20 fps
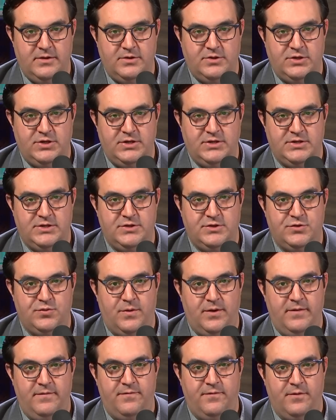she's
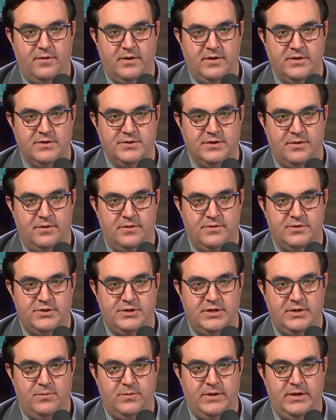24 years old.
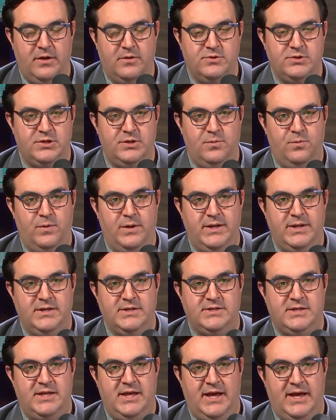We know she
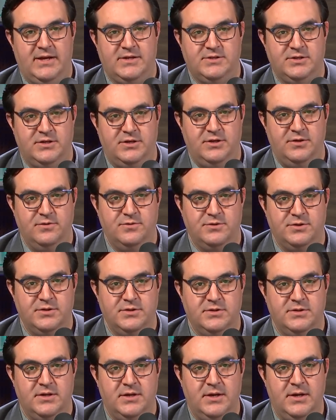witnessed the
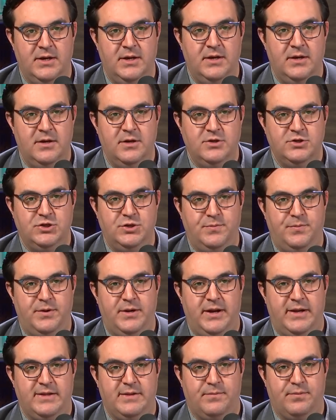executions. She
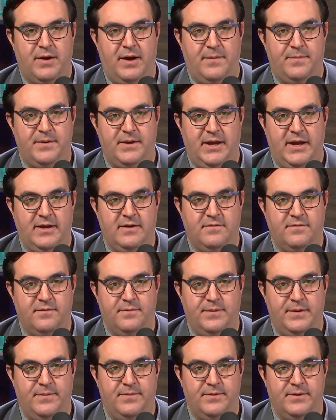put out the propaganda for
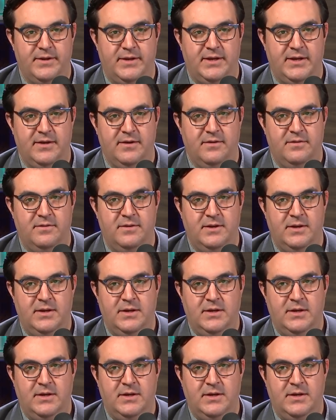people to kill.